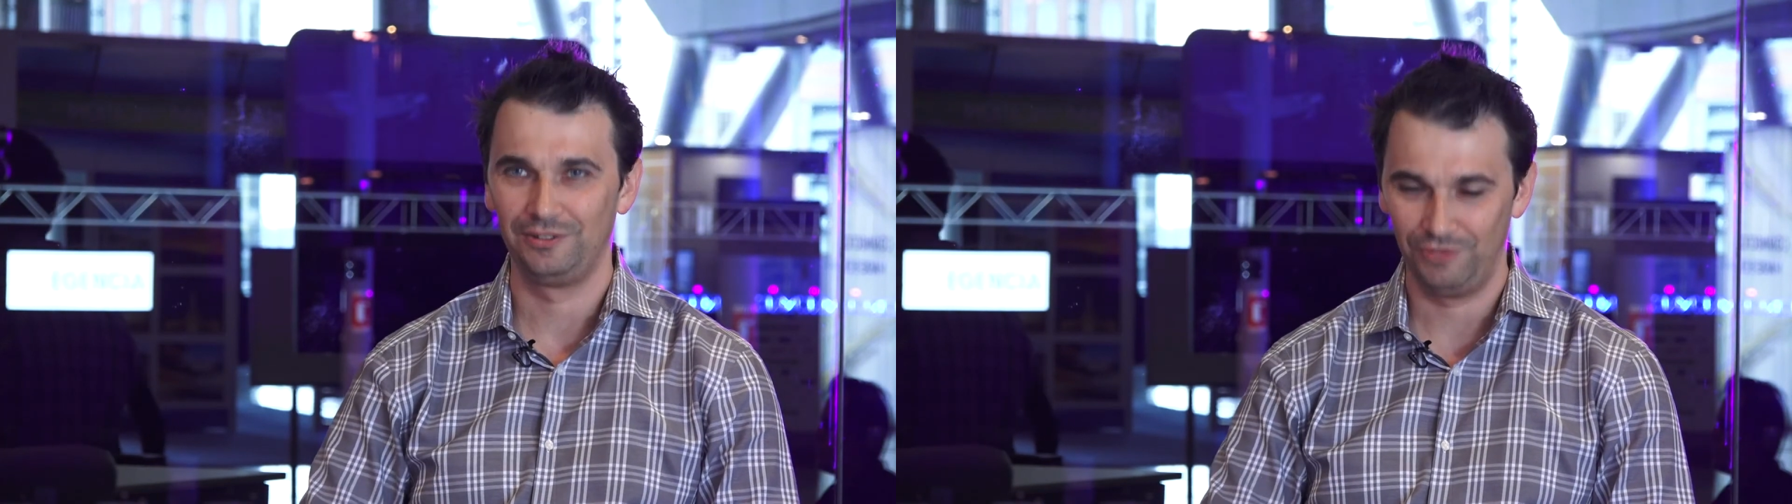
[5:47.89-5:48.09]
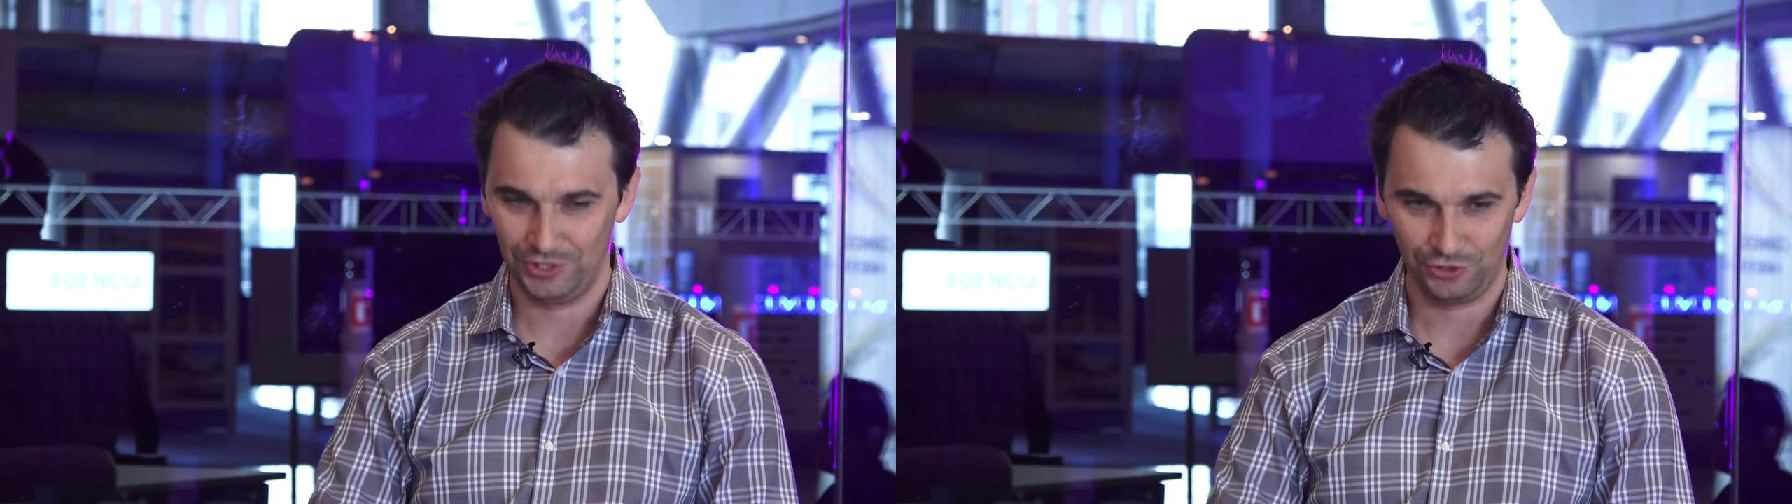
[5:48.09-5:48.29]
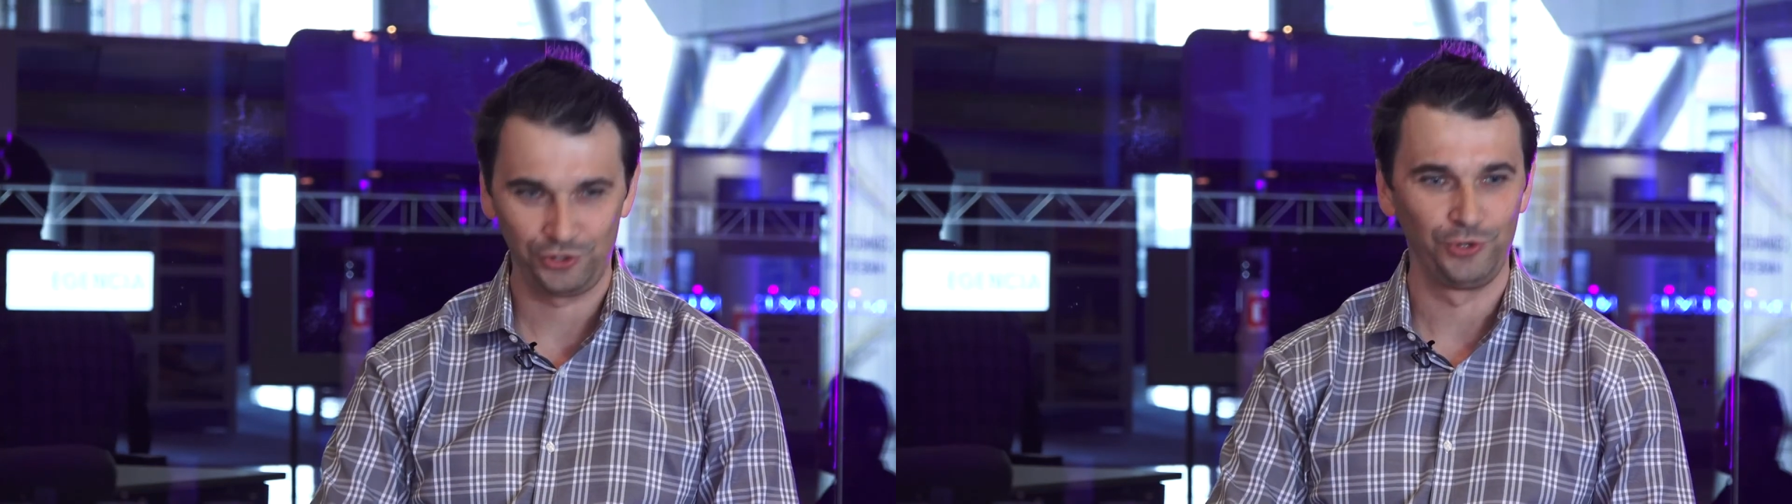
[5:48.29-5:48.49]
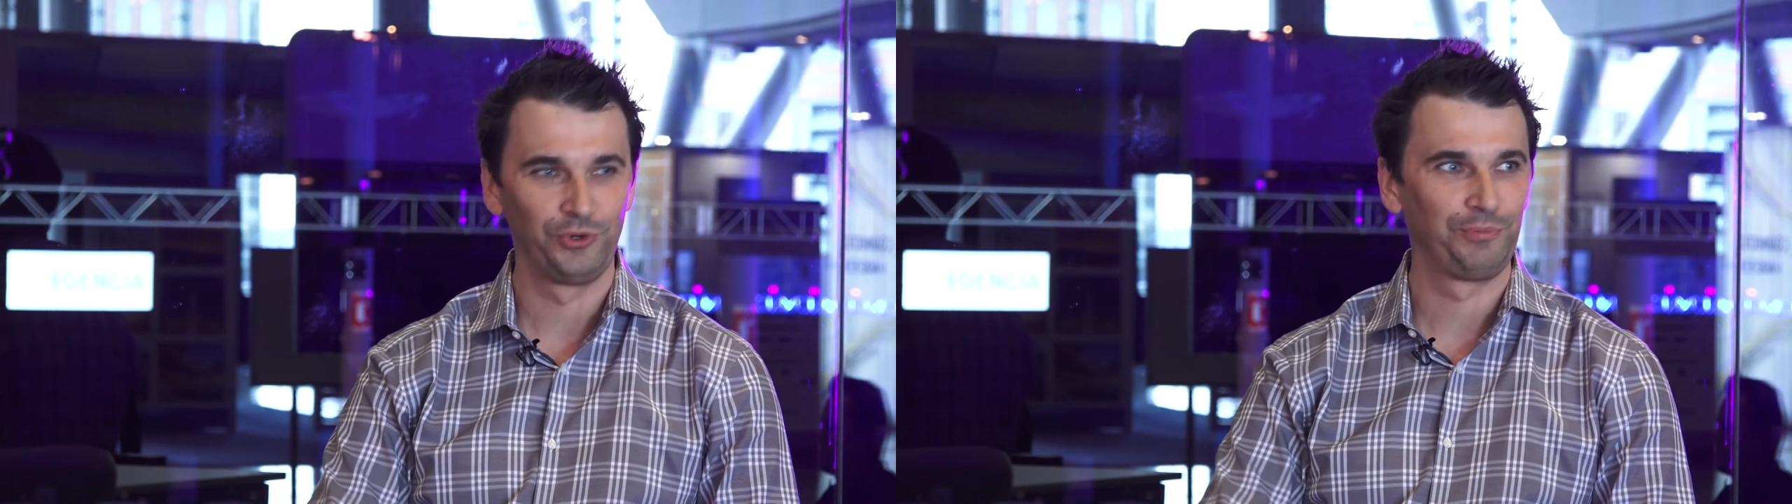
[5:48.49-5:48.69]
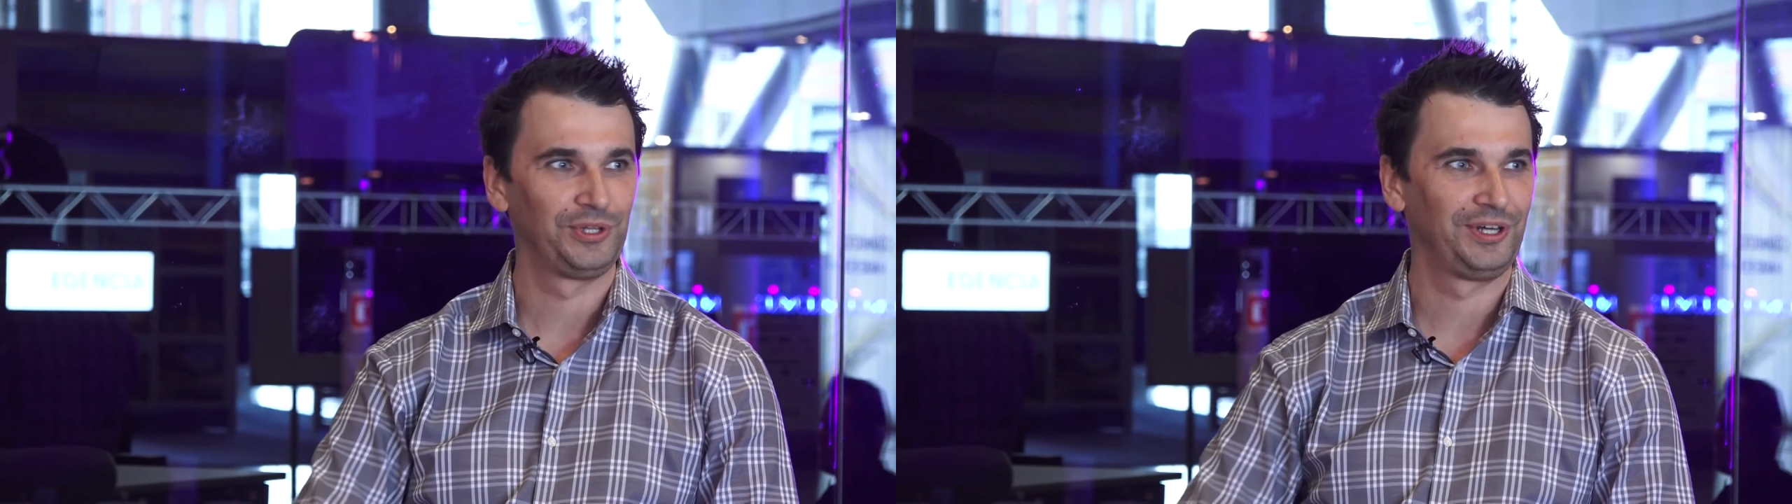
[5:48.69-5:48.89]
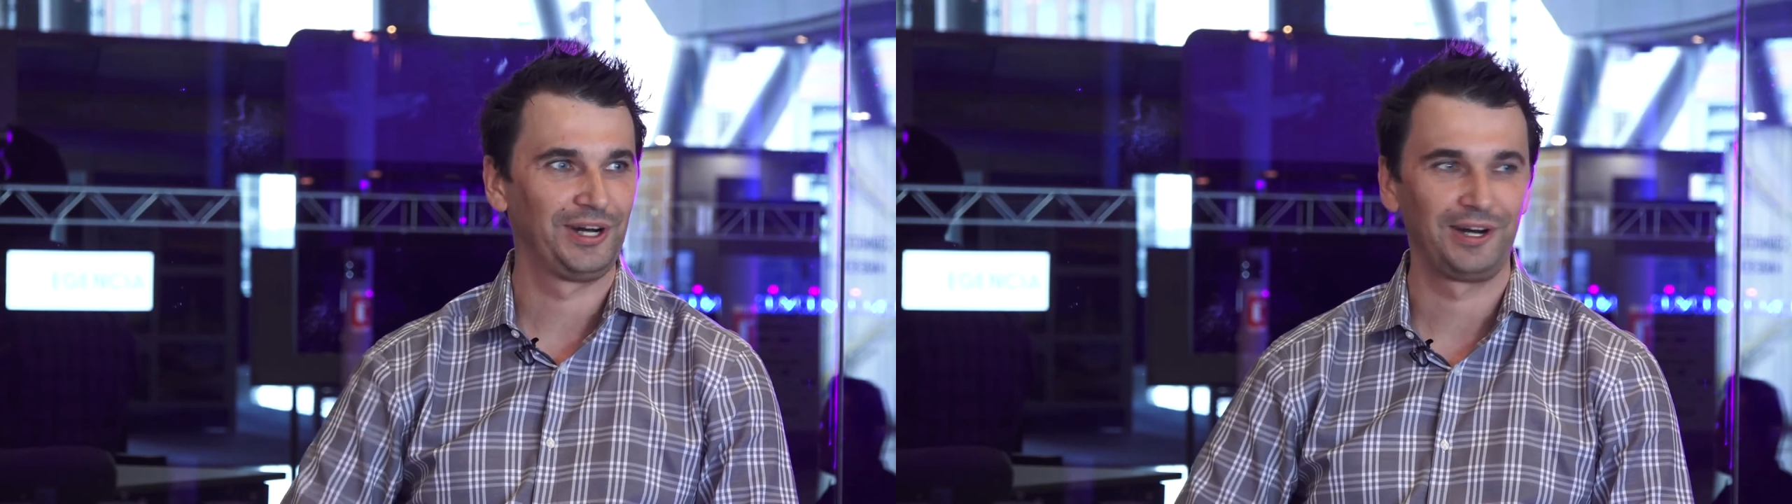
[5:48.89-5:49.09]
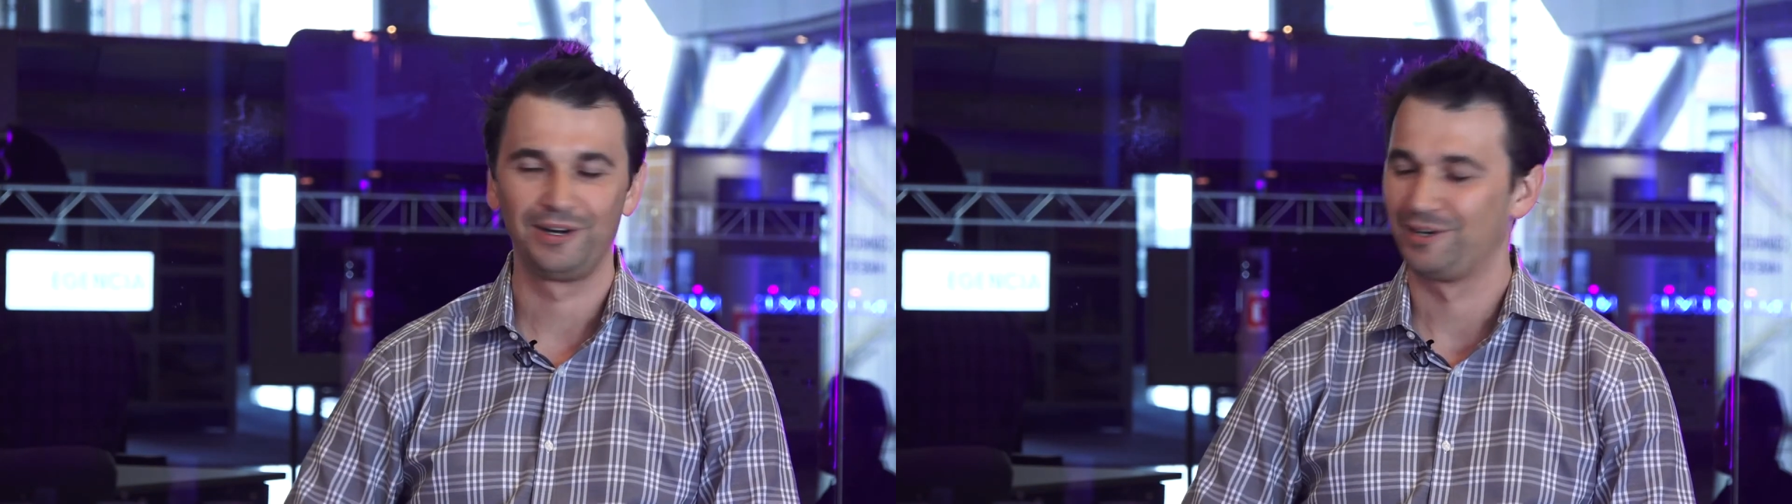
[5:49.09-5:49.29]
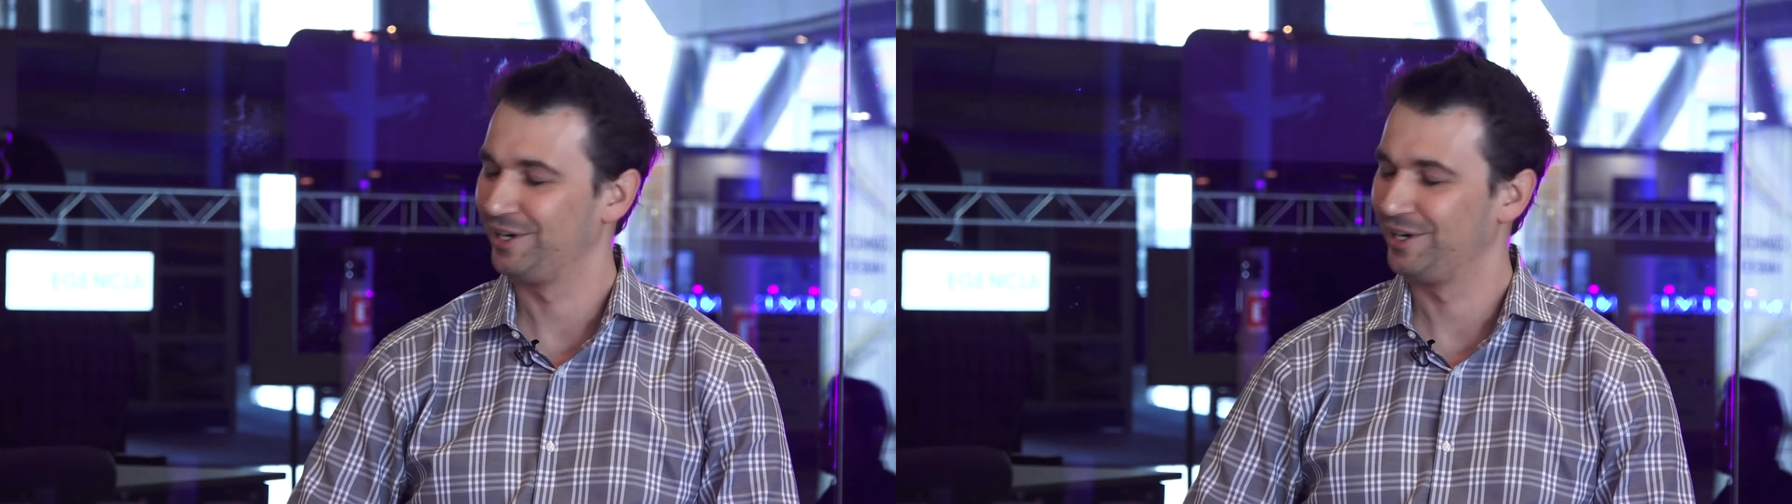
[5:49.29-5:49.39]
VisaHQ will be there